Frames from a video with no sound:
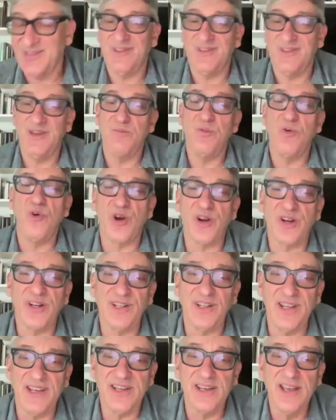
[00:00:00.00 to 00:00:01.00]

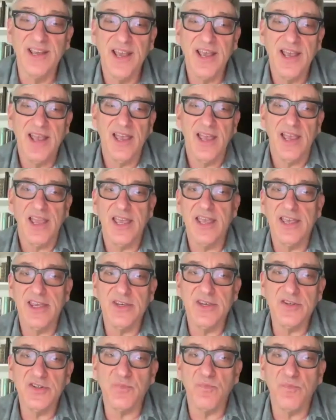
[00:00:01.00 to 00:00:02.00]
importantly,
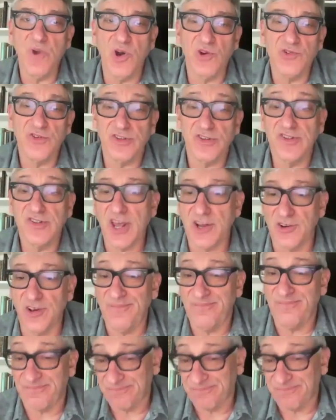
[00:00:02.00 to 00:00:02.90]
his most subtle.